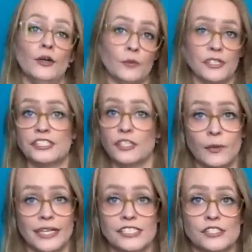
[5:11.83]
which
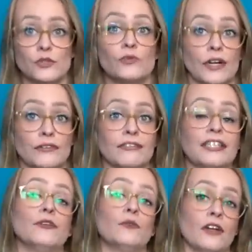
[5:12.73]
equates to
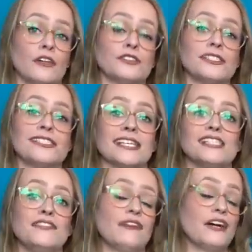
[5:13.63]
roughly
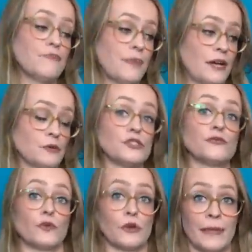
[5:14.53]
165 pounds
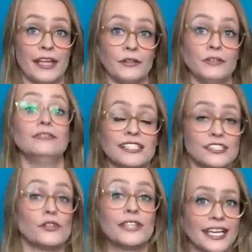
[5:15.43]
for a male.
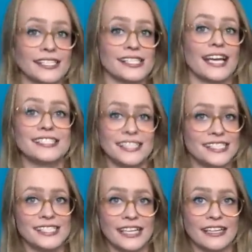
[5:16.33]
So yes, I
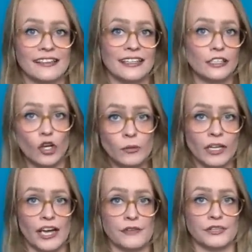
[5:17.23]
did take the global
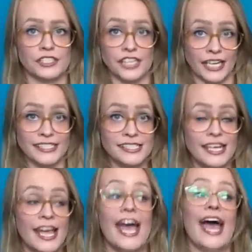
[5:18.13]
average height
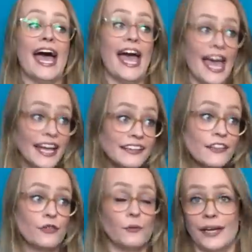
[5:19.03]

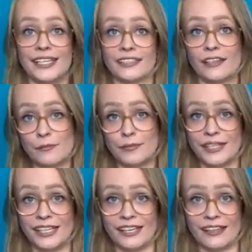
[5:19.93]
and the weight
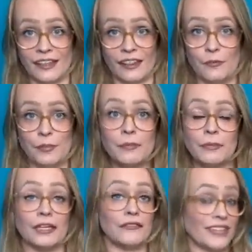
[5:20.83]
accompanying the
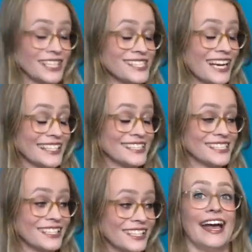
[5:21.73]
people of this height.
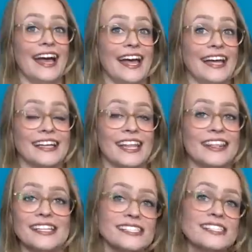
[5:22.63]
And
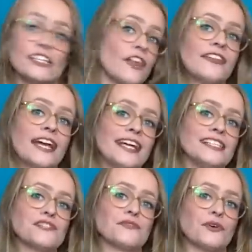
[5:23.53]
this is not the
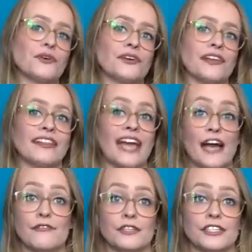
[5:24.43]
case for the
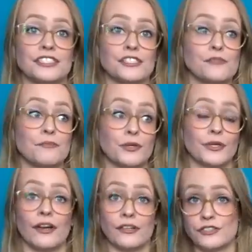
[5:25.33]
averages
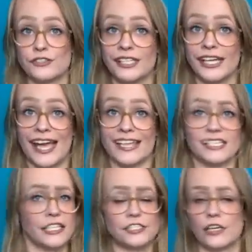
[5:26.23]
per country,
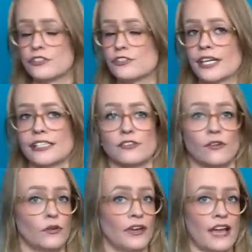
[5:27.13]
as each country has
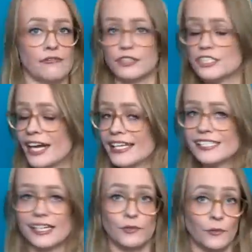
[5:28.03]
their own average
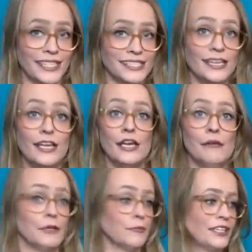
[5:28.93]
height and weight,
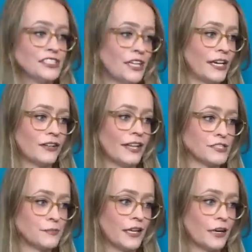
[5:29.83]
but my channel
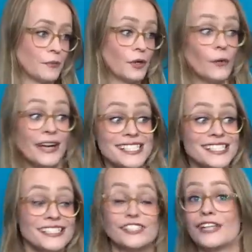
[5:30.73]
has become quite
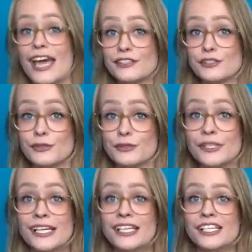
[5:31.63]

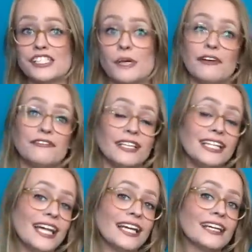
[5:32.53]
international, so I
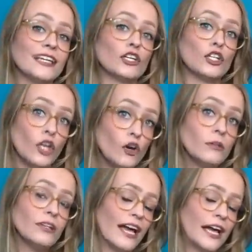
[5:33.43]
feel like a
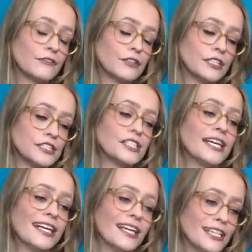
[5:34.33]
global average
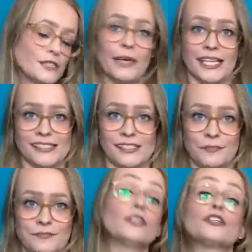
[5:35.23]
is best.
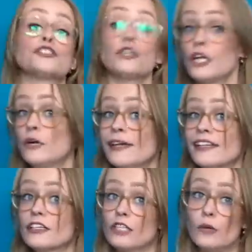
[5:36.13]
So
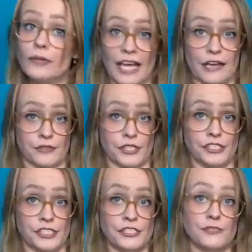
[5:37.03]
knowing the global
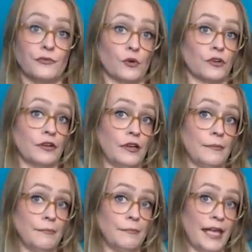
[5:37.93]
averages for a
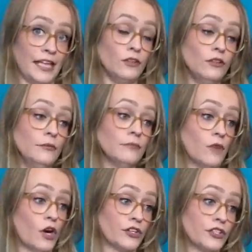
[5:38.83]
male
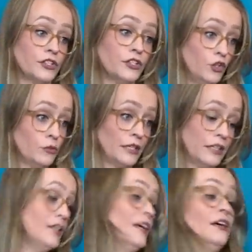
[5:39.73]
modern
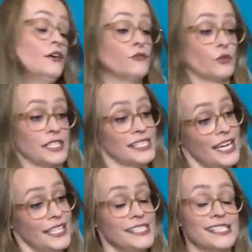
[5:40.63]
human, for his
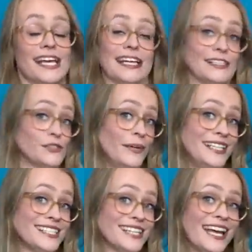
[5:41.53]
height and his
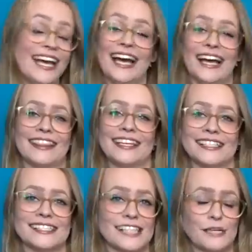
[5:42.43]
weight, I think
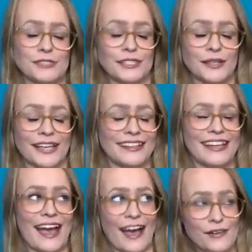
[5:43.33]
it's time to look at
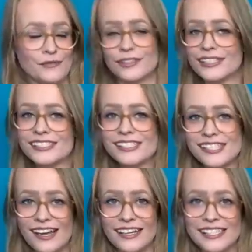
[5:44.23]
the average
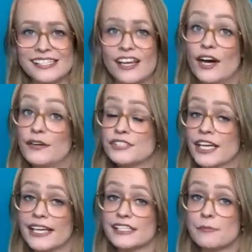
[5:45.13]
size of
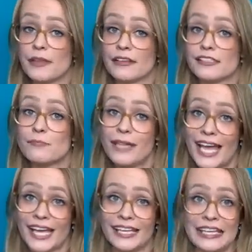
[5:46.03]
Gigantopithecus
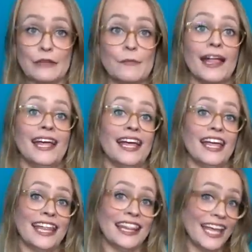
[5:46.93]
Blacki.
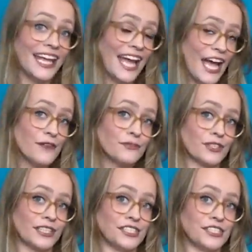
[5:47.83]
They
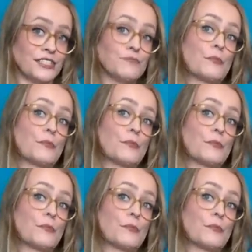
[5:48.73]
averaged